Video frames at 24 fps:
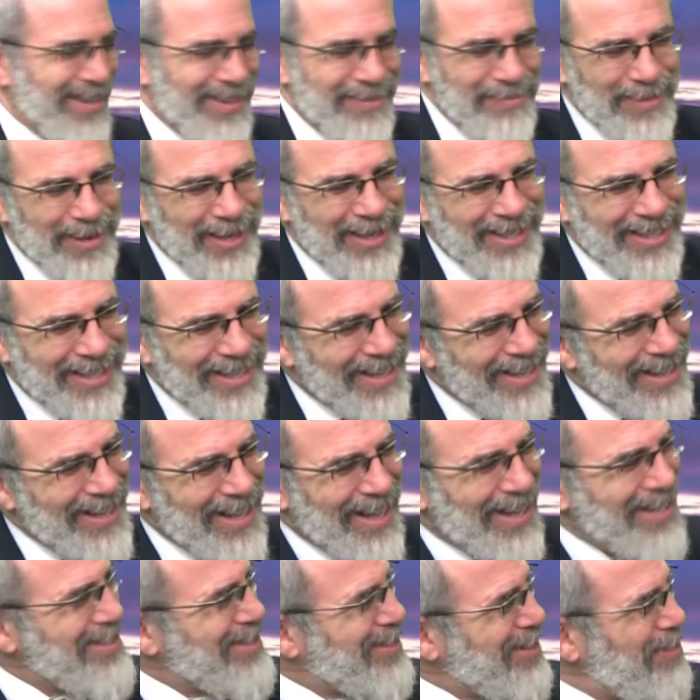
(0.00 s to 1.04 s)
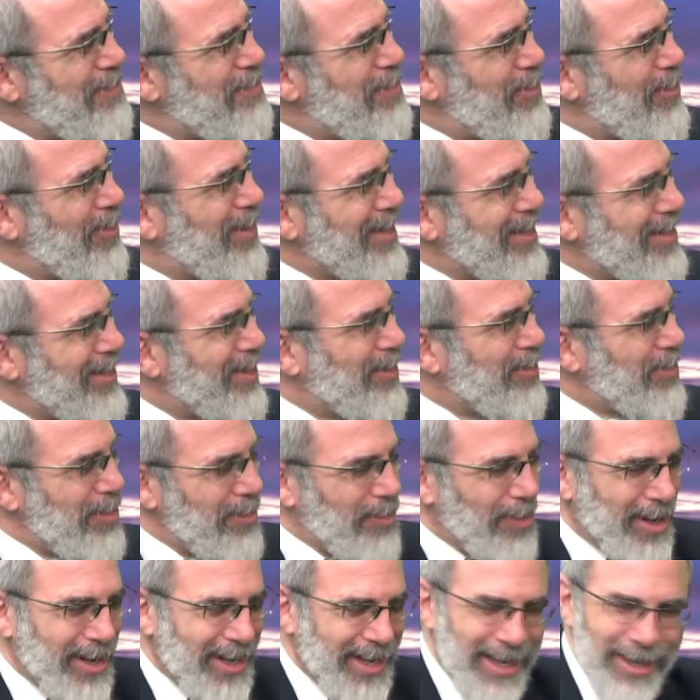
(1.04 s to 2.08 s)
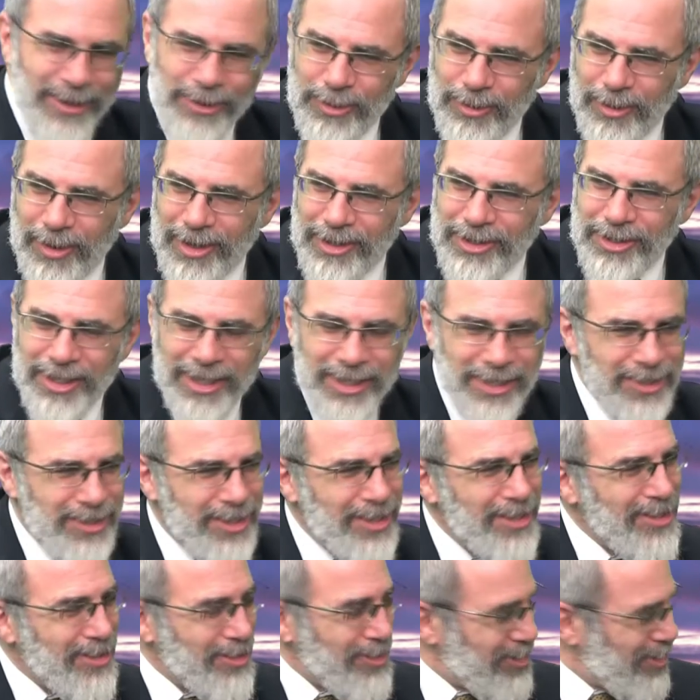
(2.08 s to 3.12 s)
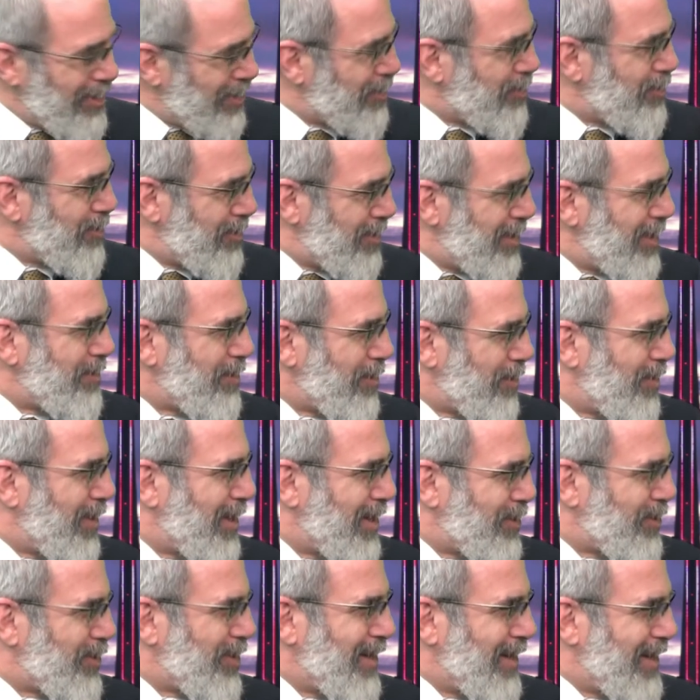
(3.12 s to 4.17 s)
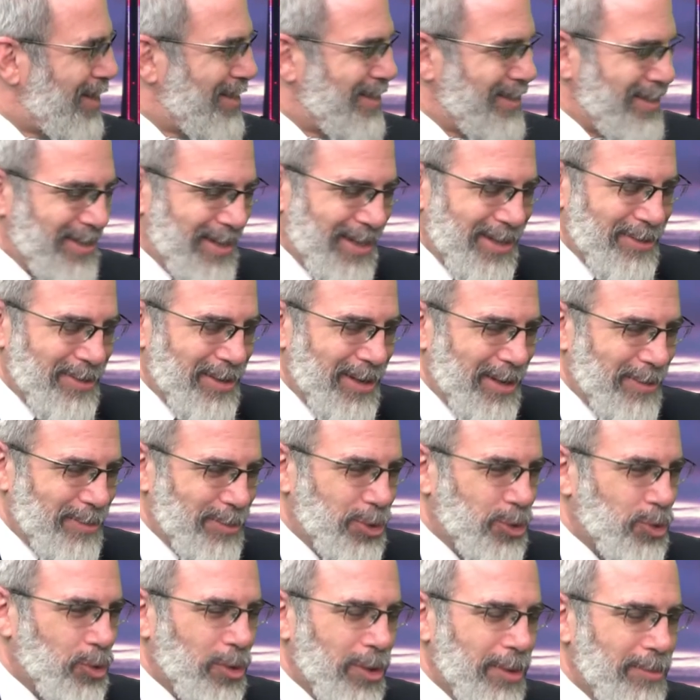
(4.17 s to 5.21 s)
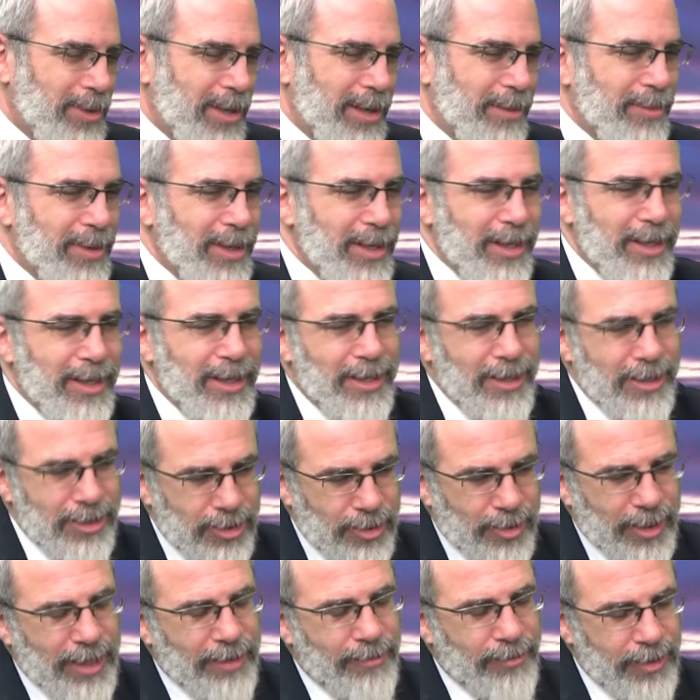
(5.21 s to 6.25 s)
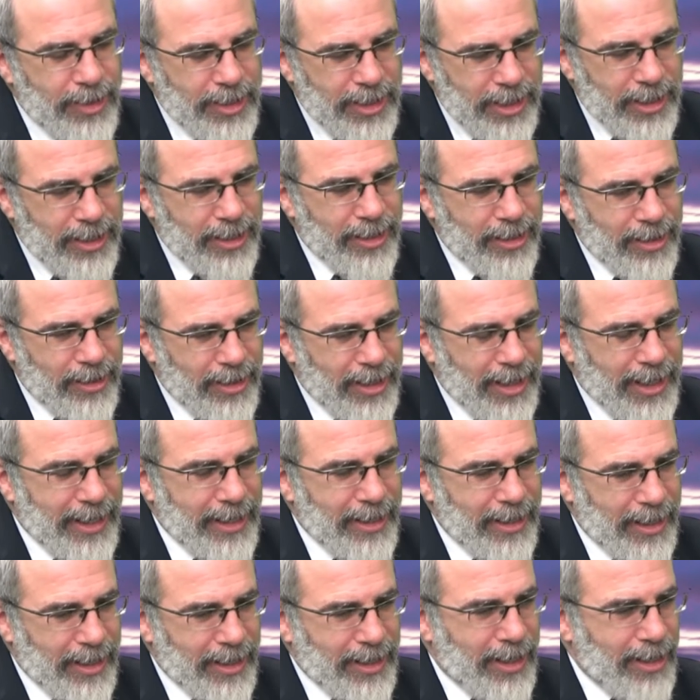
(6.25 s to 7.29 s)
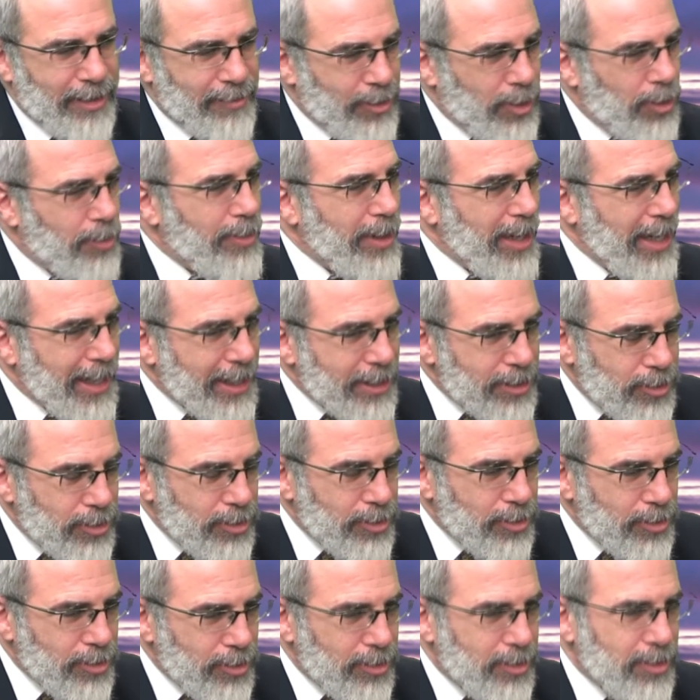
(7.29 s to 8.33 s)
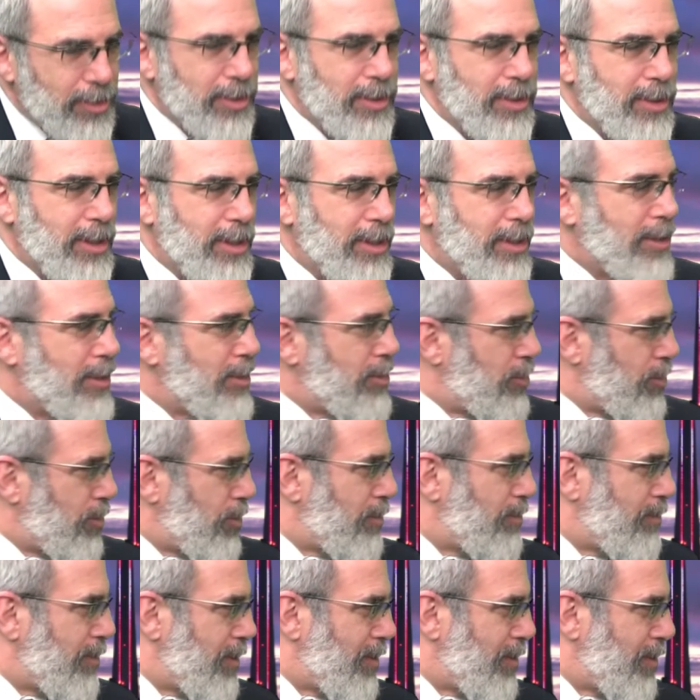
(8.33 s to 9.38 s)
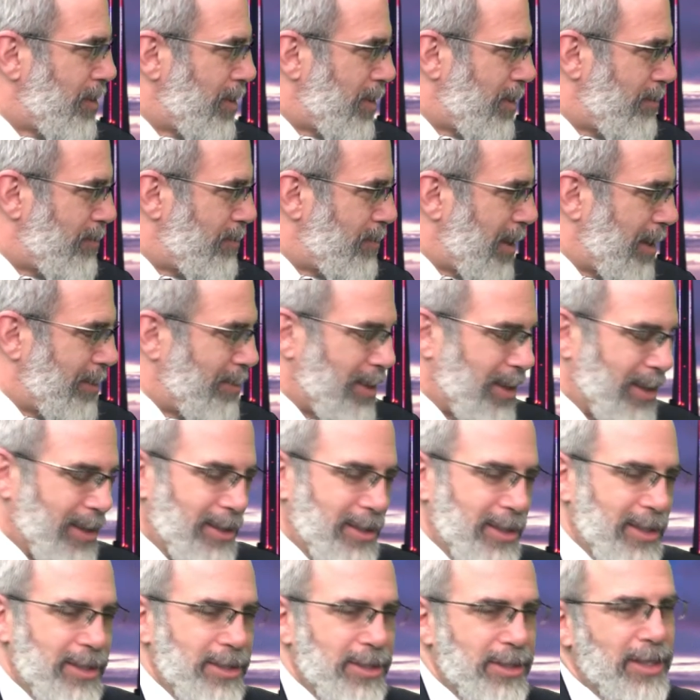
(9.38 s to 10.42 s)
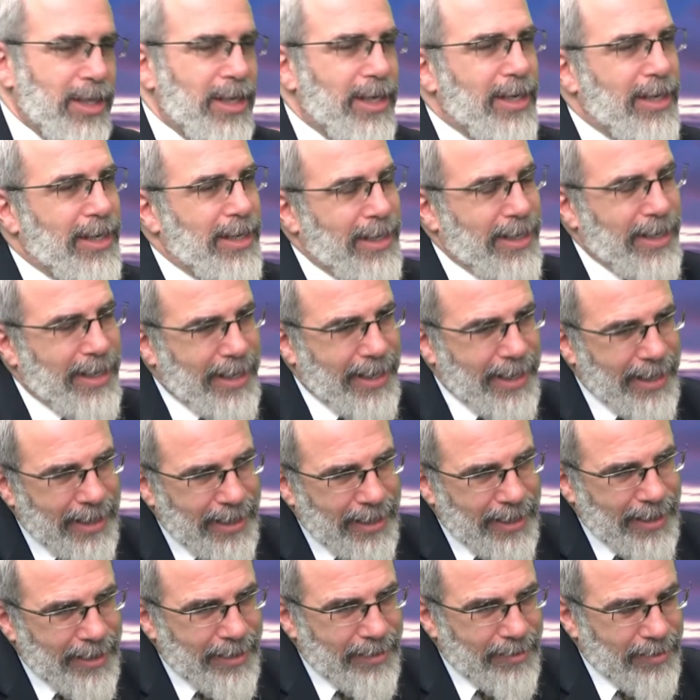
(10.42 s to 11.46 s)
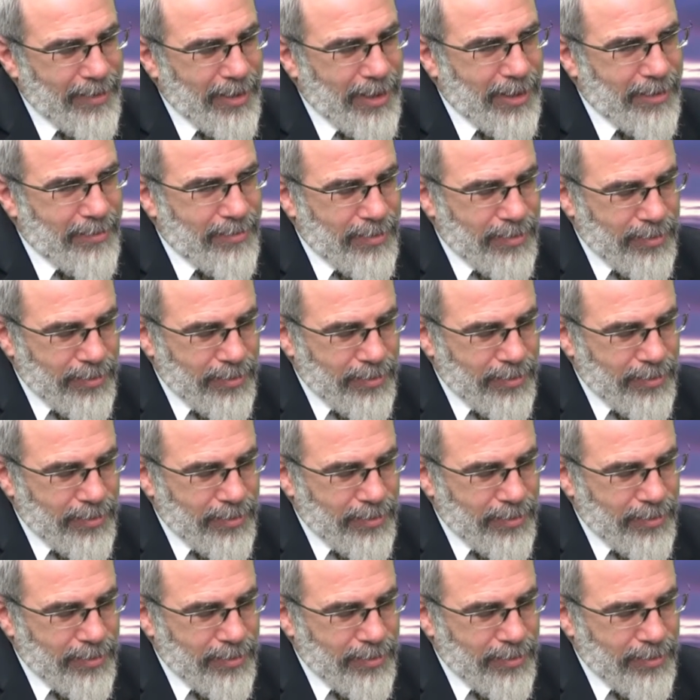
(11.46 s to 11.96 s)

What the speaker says: But at some point, we want to get through all 613. We want to try and absorb them. So every year, I kind of go back to Hilchos Tshuva of Maimonides, and I